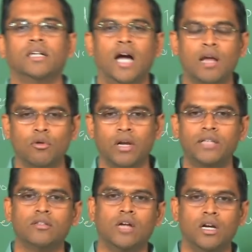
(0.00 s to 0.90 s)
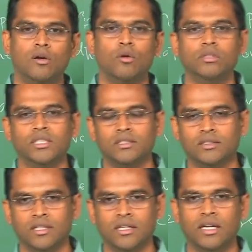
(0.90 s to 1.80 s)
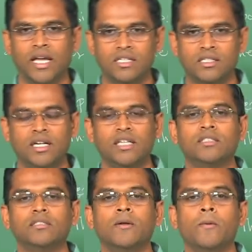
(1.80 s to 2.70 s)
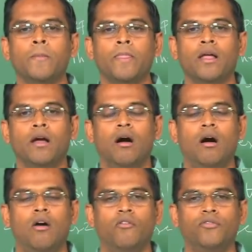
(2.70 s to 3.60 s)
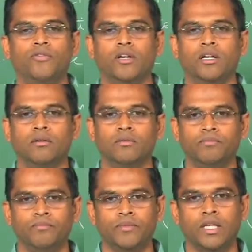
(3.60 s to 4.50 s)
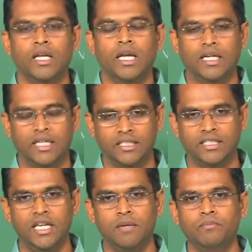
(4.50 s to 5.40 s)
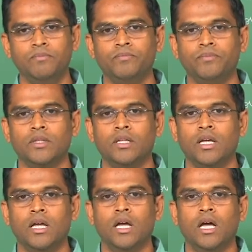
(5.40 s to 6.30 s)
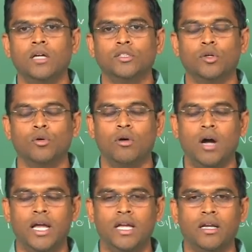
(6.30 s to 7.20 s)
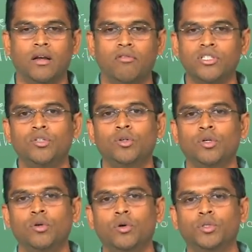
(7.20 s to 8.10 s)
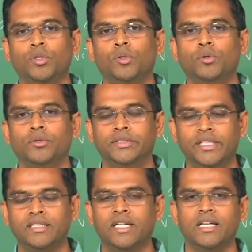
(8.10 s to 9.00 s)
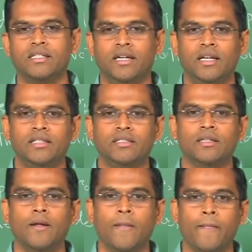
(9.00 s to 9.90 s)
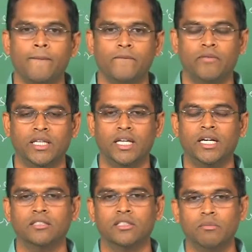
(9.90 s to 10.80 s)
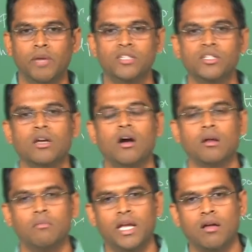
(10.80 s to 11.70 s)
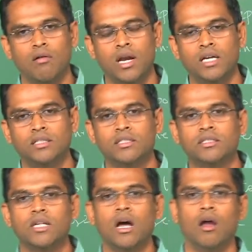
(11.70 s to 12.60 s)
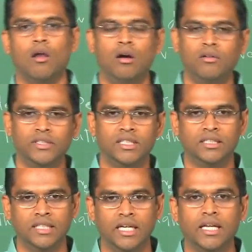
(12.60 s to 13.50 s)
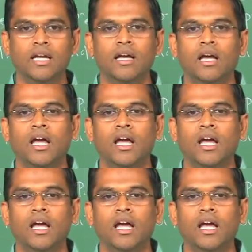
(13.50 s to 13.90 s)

I would like to conclude this case studies of SEM. So, I request you to go through these case studies, whether it is imaging or a microanalysis, along with the theory.